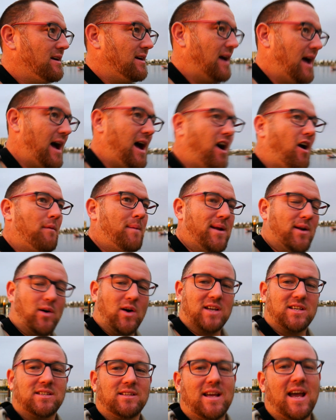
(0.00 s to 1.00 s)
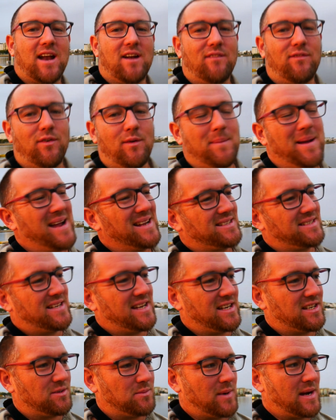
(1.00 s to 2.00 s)
I've been isolated for about
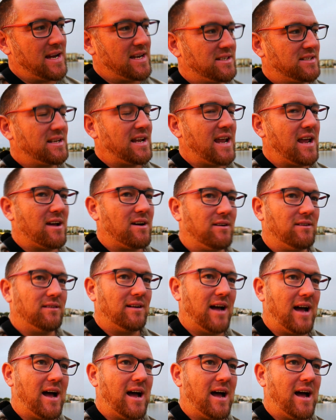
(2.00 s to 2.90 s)
6 weeks now.